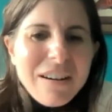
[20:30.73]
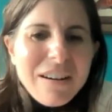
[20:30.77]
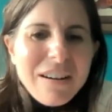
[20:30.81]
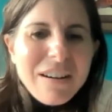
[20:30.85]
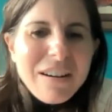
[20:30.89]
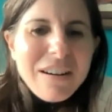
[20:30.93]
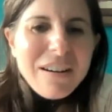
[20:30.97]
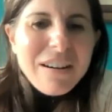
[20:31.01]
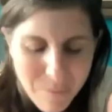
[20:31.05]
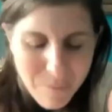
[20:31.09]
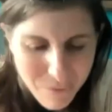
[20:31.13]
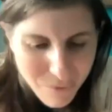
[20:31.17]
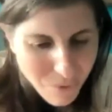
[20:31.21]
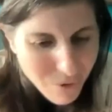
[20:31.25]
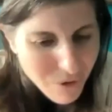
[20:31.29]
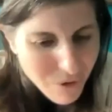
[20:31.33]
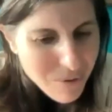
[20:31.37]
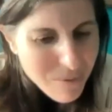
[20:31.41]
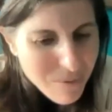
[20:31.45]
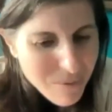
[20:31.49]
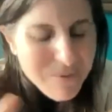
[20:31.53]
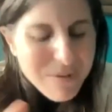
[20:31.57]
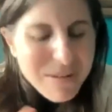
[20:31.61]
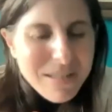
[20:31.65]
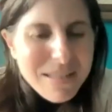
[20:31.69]
And before
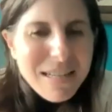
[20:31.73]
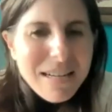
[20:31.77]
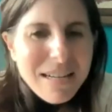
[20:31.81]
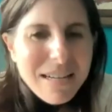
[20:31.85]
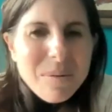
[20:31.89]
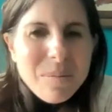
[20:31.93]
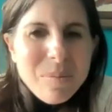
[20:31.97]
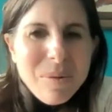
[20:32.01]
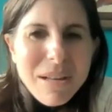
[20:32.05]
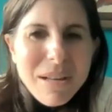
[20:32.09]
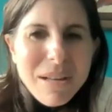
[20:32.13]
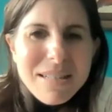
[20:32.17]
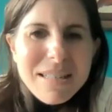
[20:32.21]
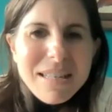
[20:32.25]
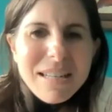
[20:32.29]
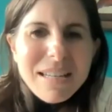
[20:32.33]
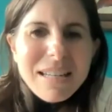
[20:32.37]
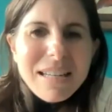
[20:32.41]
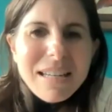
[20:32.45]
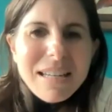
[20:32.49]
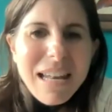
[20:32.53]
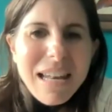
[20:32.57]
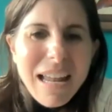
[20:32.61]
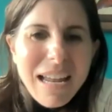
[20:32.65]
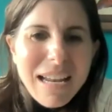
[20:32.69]
you even say the blessing
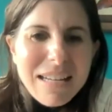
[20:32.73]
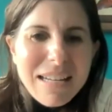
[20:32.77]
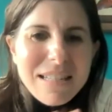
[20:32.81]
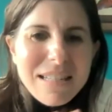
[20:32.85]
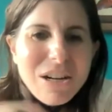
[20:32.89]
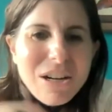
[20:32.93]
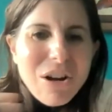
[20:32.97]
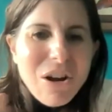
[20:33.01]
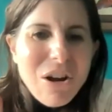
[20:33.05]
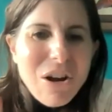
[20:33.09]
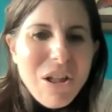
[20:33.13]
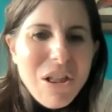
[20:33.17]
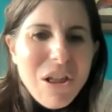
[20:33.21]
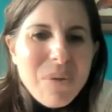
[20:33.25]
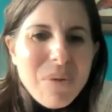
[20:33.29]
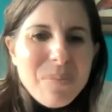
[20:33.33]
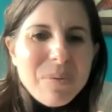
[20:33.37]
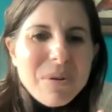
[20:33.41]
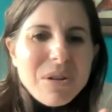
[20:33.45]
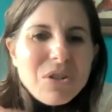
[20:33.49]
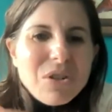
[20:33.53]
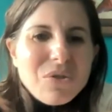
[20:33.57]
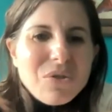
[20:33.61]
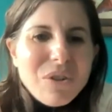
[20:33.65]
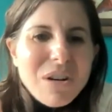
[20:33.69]
in light, to call up
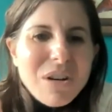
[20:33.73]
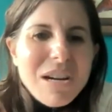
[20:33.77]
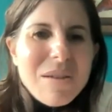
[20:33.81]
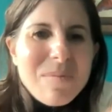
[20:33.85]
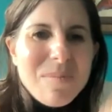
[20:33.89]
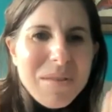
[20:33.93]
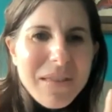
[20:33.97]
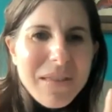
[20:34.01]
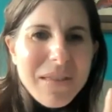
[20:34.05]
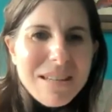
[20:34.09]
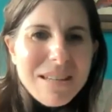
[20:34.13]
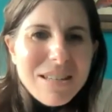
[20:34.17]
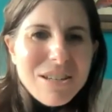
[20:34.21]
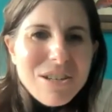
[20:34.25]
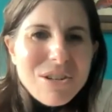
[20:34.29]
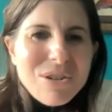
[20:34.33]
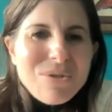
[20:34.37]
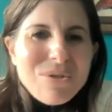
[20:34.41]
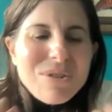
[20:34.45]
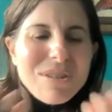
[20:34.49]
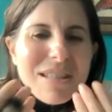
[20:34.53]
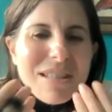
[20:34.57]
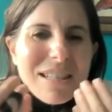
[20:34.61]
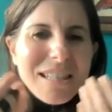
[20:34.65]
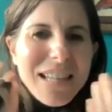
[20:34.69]
a dream and then to
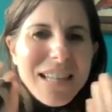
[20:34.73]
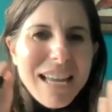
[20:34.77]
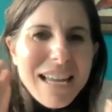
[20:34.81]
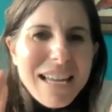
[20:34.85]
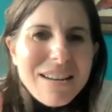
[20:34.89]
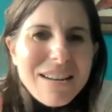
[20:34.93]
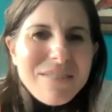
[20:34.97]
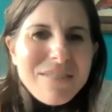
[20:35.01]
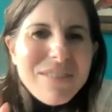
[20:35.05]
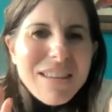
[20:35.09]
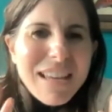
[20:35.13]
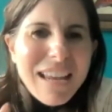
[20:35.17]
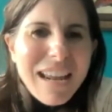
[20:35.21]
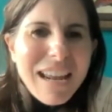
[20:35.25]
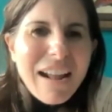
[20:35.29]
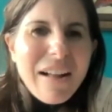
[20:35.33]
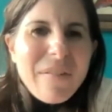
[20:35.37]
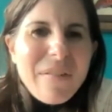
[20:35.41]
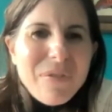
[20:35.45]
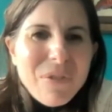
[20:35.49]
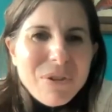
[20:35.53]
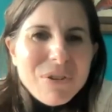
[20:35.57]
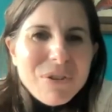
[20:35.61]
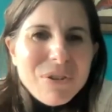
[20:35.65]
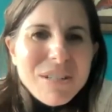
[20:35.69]
use the light of the
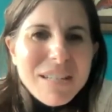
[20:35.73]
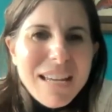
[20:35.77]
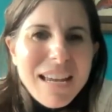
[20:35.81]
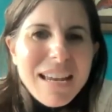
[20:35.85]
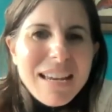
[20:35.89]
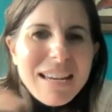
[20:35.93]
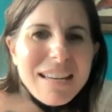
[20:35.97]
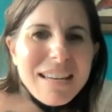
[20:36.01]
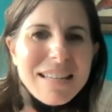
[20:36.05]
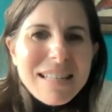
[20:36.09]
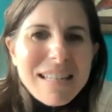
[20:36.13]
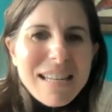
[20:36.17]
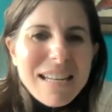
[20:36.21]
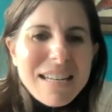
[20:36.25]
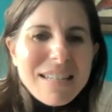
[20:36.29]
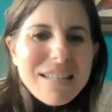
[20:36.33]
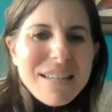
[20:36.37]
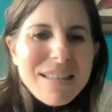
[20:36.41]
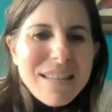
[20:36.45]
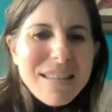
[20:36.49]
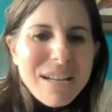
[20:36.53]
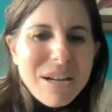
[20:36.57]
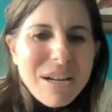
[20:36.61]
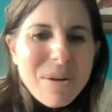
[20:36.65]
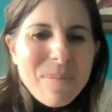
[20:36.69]
candle to gaze and
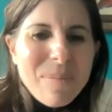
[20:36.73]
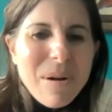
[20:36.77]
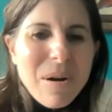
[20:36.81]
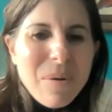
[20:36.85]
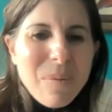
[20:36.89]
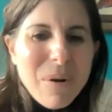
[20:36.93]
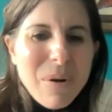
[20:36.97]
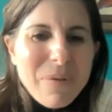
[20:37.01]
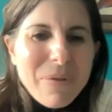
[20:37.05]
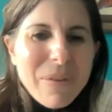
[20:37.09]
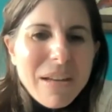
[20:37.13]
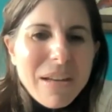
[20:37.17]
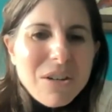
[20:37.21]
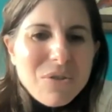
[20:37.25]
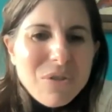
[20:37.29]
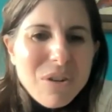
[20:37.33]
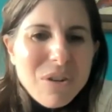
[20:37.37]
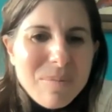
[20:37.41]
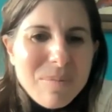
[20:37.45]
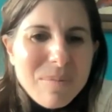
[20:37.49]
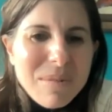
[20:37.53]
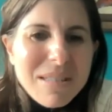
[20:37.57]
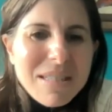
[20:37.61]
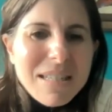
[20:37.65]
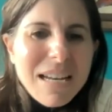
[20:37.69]
to think about what that
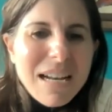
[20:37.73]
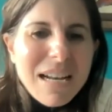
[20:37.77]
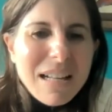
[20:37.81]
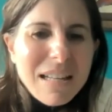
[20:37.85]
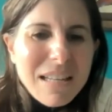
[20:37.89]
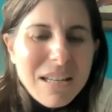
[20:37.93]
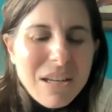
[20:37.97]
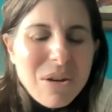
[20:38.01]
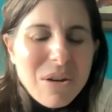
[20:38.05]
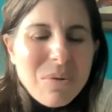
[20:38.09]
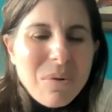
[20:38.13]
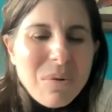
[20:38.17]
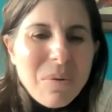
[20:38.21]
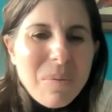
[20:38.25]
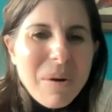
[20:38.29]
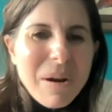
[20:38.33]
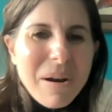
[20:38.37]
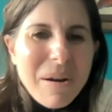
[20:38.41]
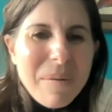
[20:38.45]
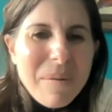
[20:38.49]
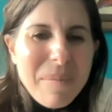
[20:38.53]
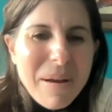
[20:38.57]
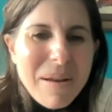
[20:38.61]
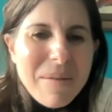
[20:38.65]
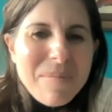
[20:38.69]
dream is telling you or
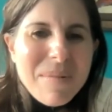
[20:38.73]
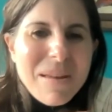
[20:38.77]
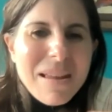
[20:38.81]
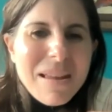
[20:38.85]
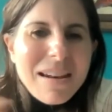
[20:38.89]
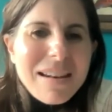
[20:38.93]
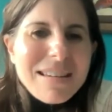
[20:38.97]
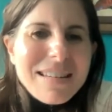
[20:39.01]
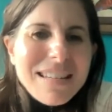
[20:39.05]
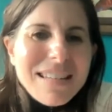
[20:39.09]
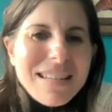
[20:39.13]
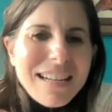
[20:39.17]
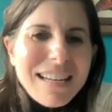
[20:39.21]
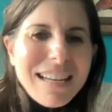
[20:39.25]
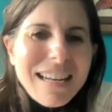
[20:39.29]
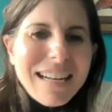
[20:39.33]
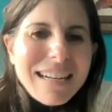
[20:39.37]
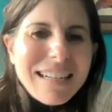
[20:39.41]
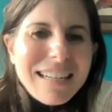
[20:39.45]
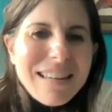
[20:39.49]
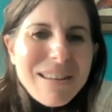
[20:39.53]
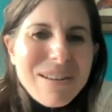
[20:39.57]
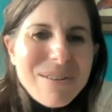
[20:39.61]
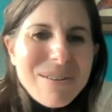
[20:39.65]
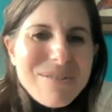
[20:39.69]
what it might mean, and to
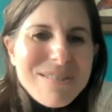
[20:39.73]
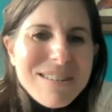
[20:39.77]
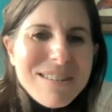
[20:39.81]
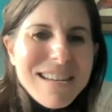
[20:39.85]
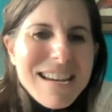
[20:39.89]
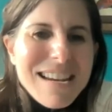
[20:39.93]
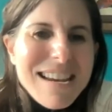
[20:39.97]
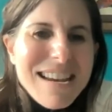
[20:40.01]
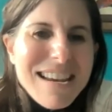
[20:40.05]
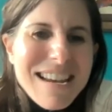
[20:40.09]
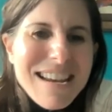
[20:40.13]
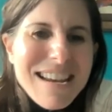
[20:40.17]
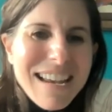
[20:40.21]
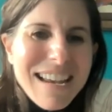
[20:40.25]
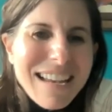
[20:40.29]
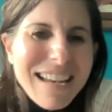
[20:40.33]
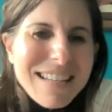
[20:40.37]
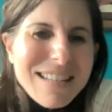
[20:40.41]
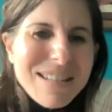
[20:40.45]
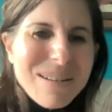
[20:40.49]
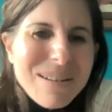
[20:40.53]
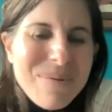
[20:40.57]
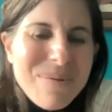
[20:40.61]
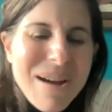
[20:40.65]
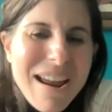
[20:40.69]
collect those
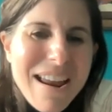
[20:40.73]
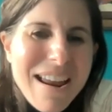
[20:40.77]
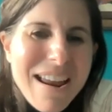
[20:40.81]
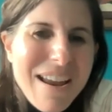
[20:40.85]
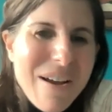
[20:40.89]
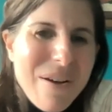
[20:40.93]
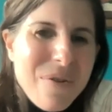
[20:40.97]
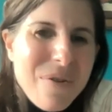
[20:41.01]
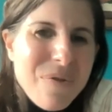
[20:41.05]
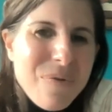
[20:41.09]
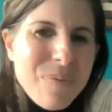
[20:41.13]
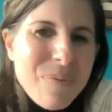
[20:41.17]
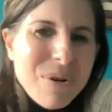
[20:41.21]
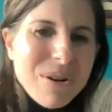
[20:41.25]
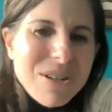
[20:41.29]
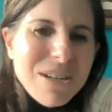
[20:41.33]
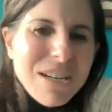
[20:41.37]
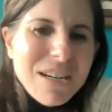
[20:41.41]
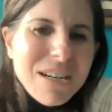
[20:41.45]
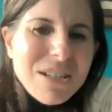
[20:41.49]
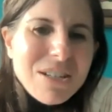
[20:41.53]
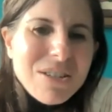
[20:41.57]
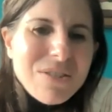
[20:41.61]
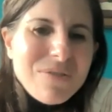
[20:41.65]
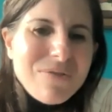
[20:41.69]
as a way of
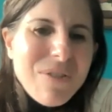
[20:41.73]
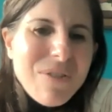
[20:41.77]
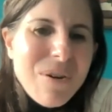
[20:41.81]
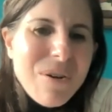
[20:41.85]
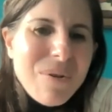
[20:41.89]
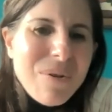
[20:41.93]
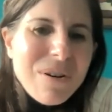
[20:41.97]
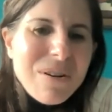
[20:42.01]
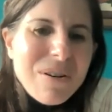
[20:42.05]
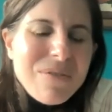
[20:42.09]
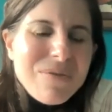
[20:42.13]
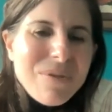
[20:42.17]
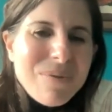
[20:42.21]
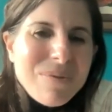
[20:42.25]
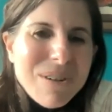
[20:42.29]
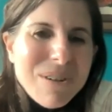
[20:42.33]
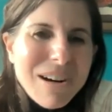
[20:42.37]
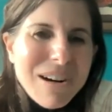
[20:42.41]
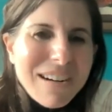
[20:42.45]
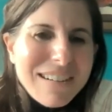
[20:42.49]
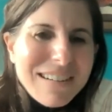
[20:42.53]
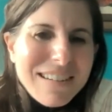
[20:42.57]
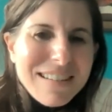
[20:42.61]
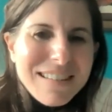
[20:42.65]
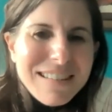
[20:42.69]
pushing us forward from
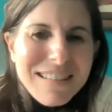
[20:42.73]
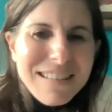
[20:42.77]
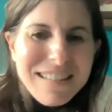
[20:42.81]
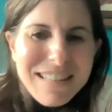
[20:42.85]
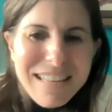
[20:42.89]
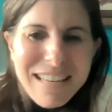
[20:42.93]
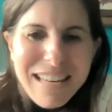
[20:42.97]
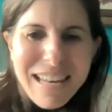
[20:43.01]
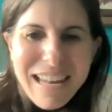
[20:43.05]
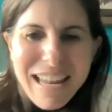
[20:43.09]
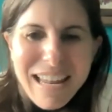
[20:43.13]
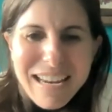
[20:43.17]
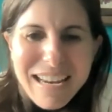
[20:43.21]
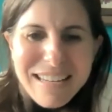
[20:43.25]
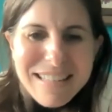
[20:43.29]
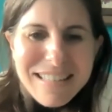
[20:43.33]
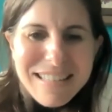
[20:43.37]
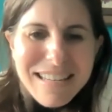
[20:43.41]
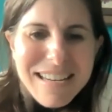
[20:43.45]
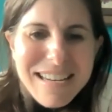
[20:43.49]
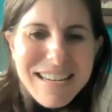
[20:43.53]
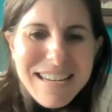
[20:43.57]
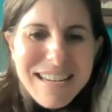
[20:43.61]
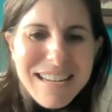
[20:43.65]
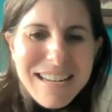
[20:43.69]
darkness into light
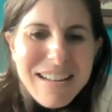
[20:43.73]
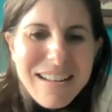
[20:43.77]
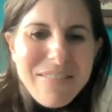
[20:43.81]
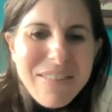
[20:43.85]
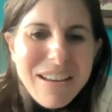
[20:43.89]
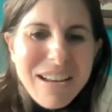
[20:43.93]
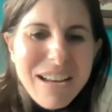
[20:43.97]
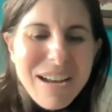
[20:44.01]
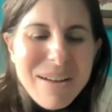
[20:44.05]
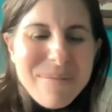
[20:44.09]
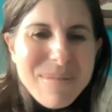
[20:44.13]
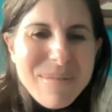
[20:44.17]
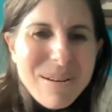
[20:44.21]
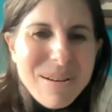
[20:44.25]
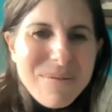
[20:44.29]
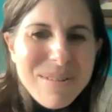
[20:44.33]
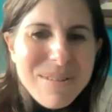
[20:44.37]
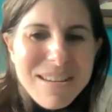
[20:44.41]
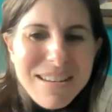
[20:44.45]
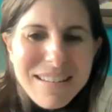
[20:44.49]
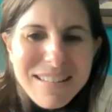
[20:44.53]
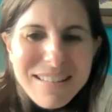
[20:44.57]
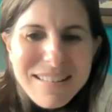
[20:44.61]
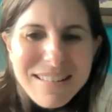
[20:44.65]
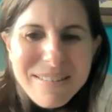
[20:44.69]
in the coming
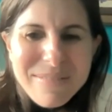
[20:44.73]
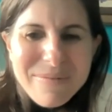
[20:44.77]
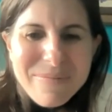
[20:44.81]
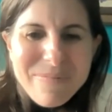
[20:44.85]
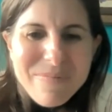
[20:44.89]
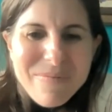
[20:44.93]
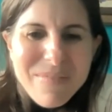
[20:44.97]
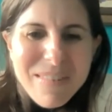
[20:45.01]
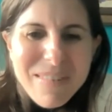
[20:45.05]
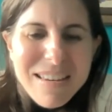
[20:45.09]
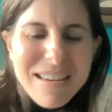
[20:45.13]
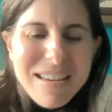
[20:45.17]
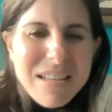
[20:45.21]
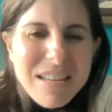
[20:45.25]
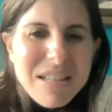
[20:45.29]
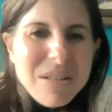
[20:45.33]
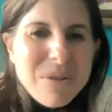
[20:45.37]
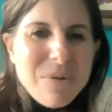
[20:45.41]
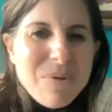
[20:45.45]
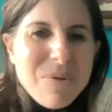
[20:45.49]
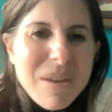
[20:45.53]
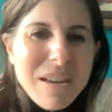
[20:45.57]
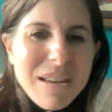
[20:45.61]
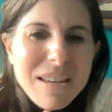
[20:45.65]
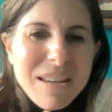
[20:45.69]
weeks.
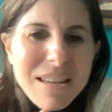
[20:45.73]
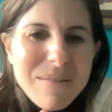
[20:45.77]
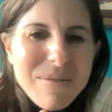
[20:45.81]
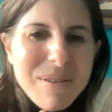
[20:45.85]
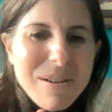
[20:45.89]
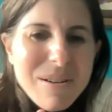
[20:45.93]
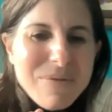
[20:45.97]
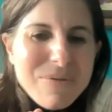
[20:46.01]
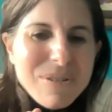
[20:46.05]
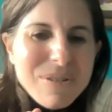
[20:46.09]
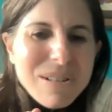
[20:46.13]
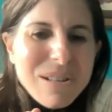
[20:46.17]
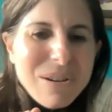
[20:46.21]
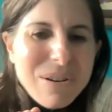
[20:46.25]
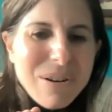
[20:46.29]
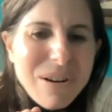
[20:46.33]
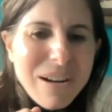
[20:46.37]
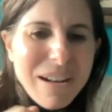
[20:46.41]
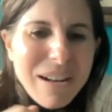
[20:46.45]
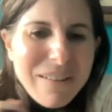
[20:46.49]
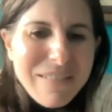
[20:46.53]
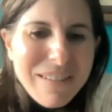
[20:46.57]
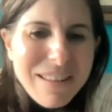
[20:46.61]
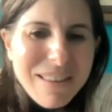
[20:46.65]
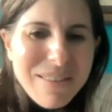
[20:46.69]
So thank you all for
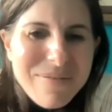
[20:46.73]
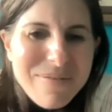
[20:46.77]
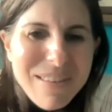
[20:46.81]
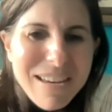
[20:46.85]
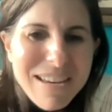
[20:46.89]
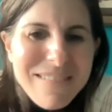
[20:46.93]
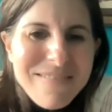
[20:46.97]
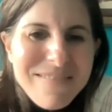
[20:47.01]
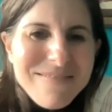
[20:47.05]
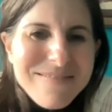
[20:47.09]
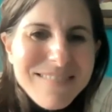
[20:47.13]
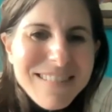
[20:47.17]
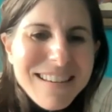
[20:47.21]
learning with me.